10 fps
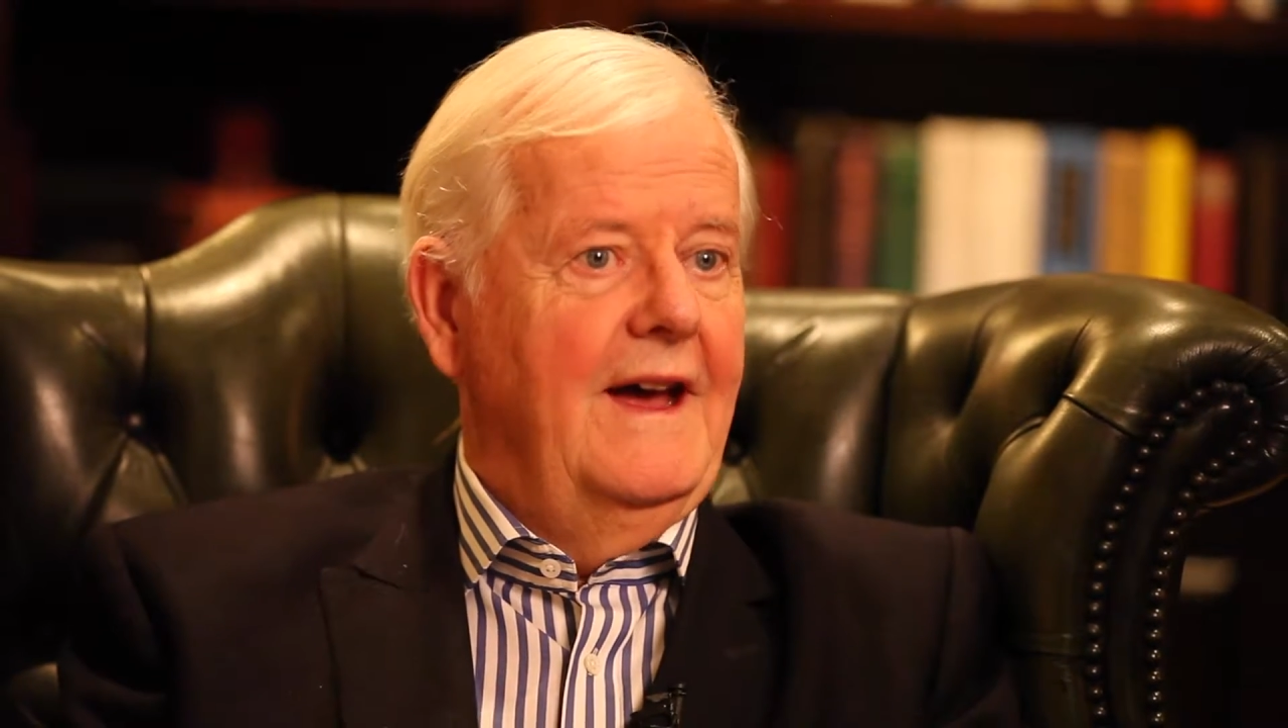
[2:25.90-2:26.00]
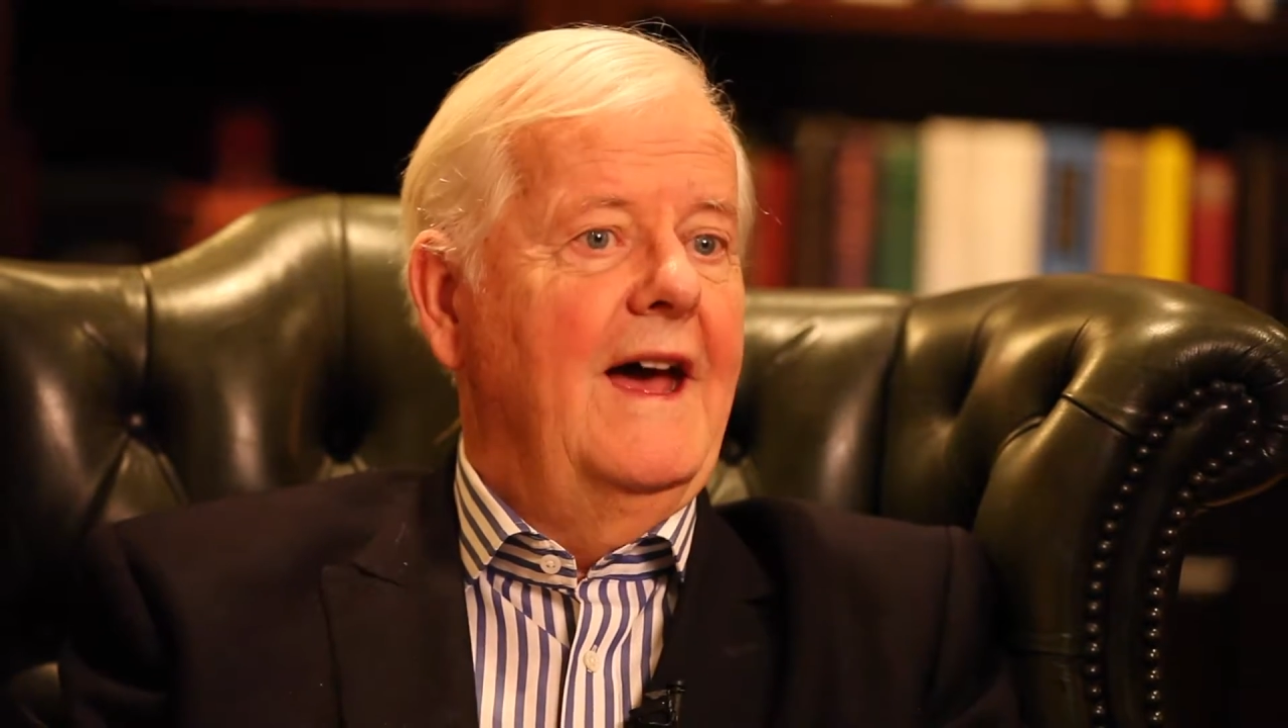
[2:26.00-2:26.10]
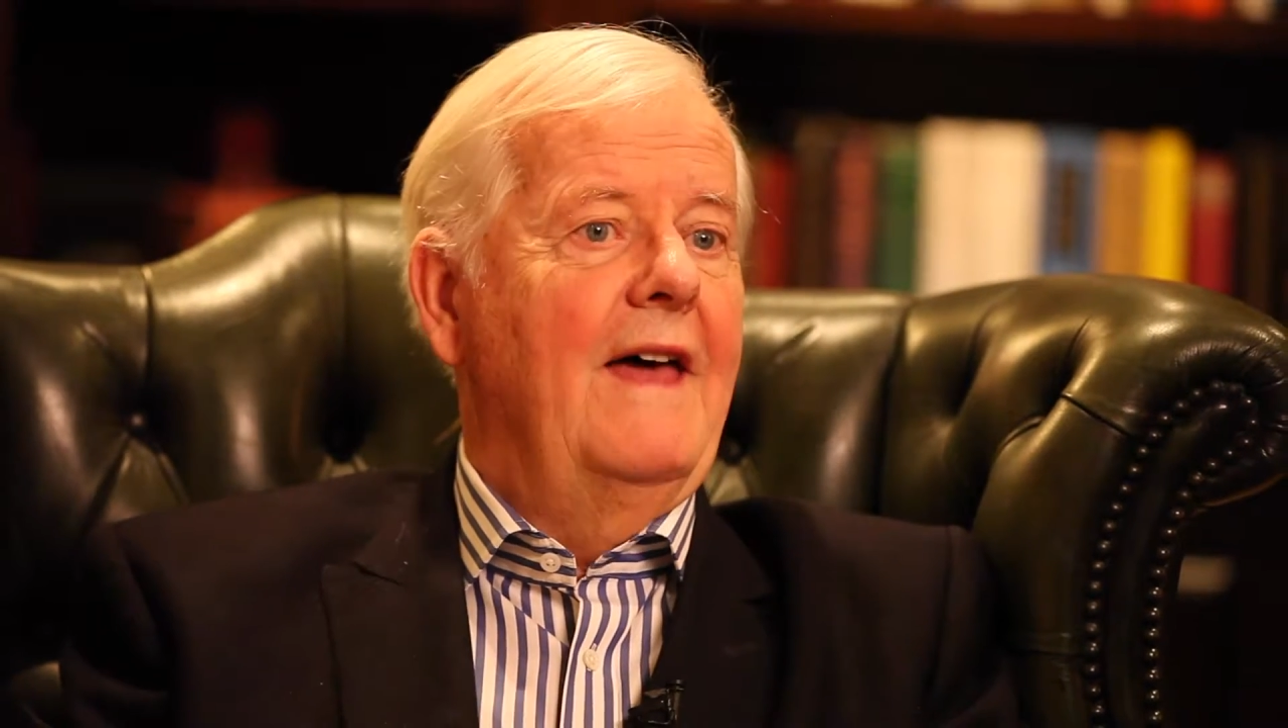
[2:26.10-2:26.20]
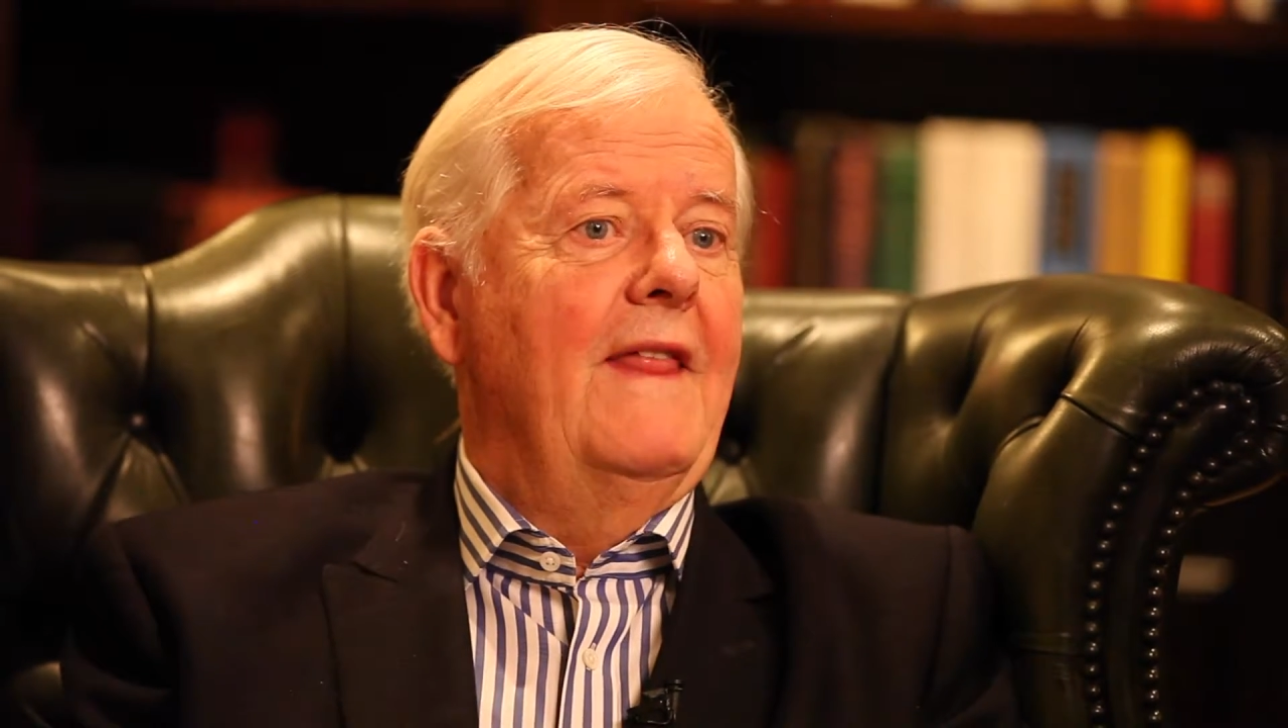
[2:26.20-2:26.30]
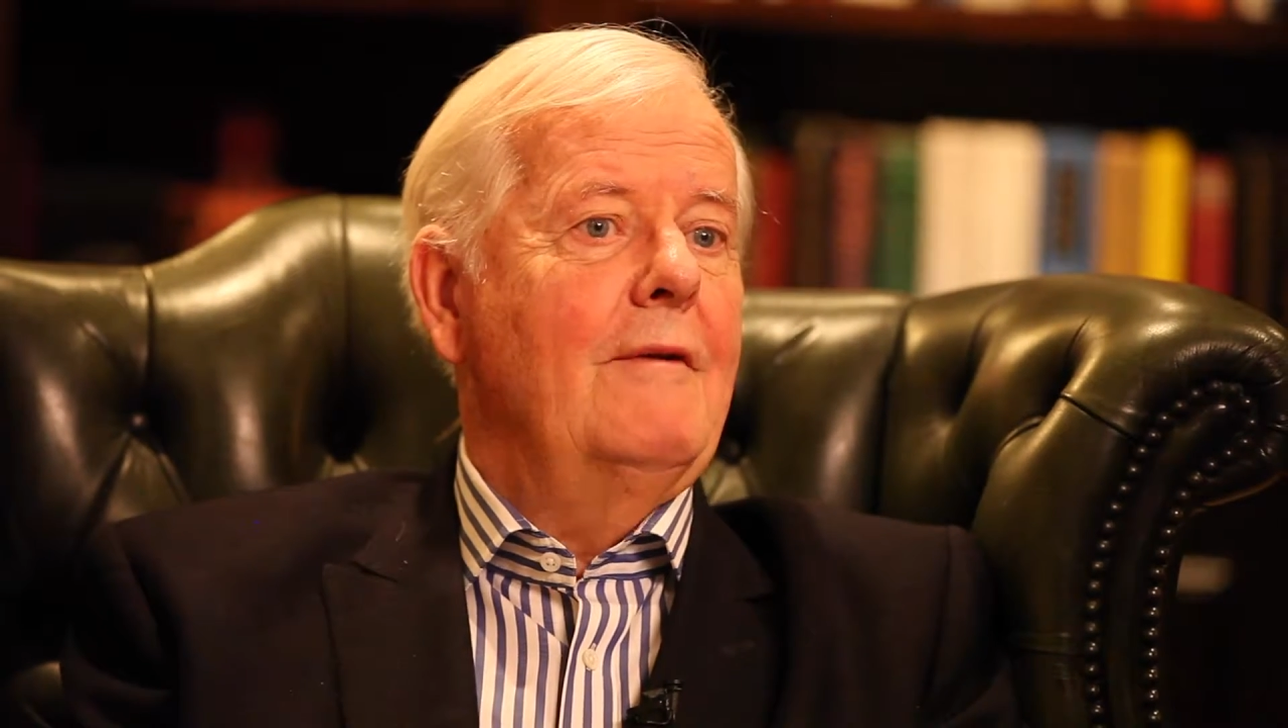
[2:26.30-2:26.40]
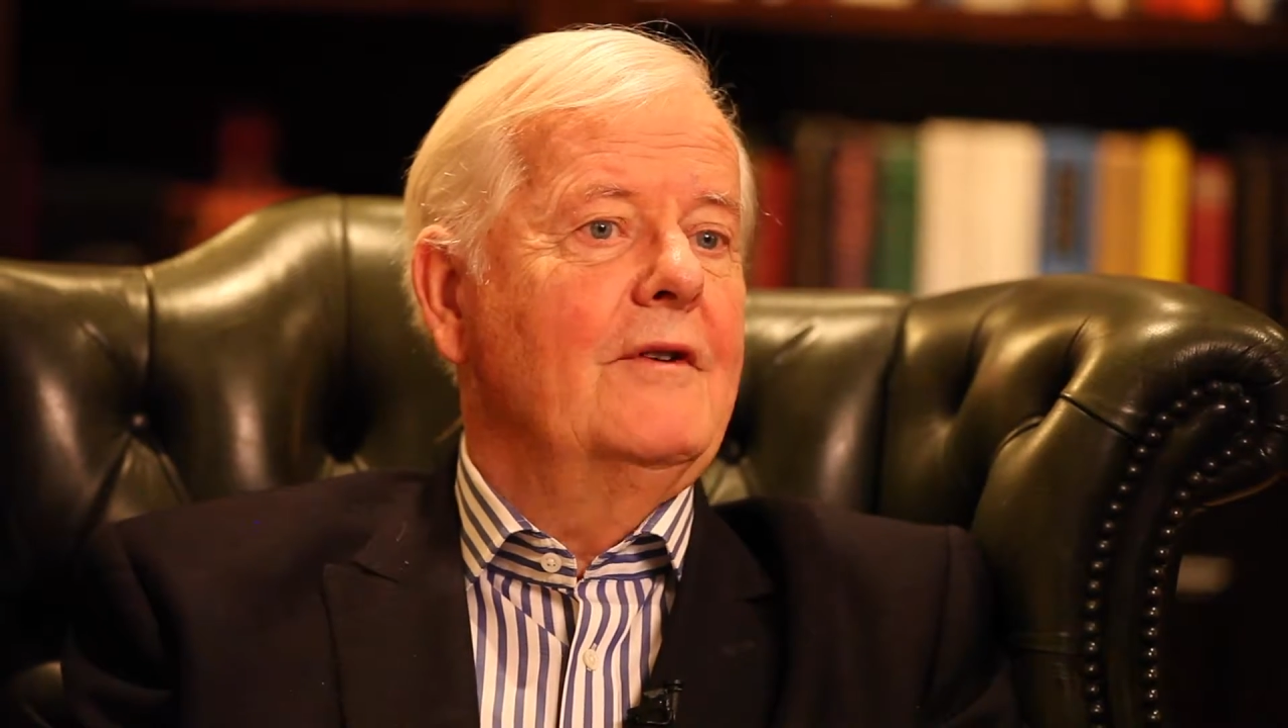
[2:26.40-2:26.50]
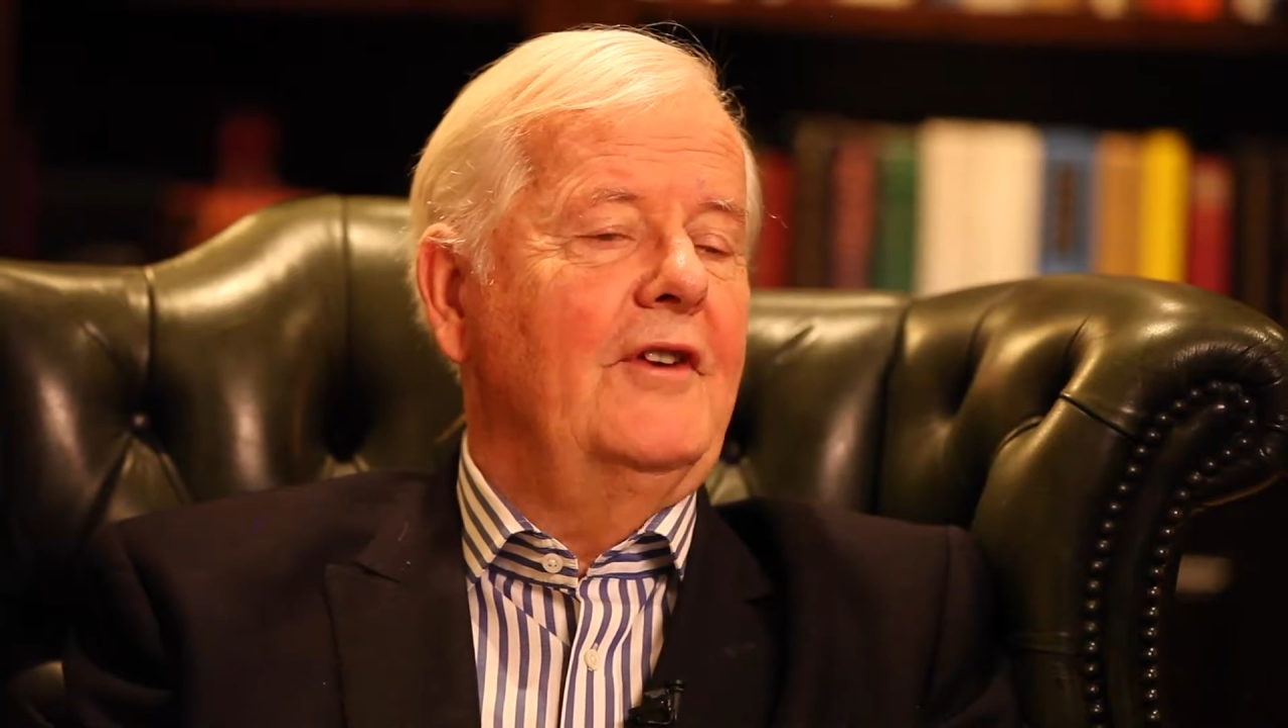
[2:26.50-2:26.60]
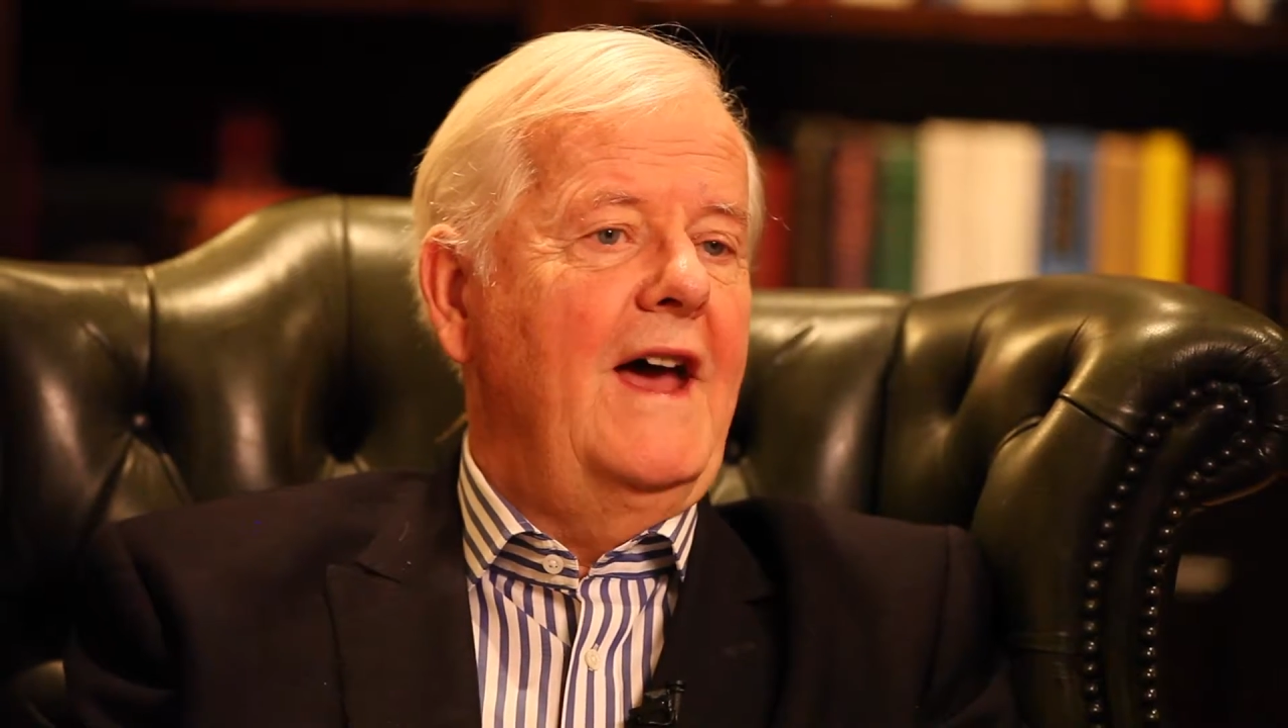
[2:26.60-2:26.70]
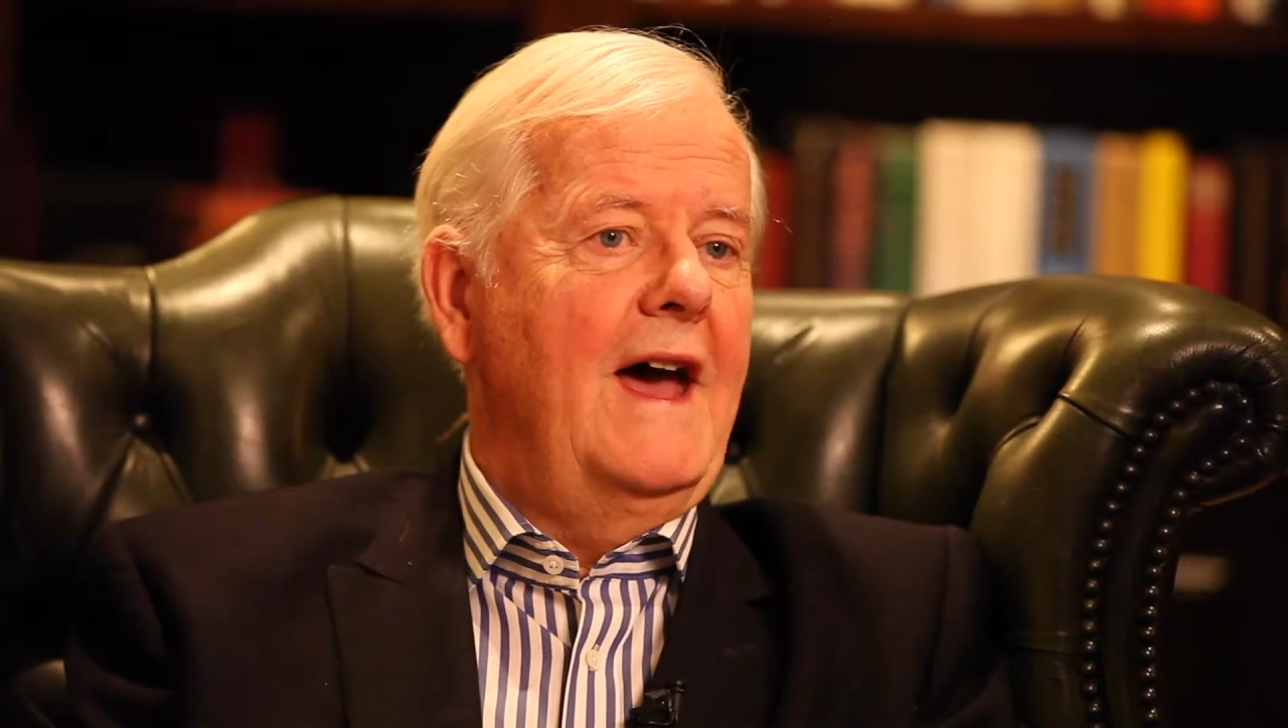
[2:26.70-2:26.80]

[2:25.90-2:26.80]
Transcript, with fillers: And that was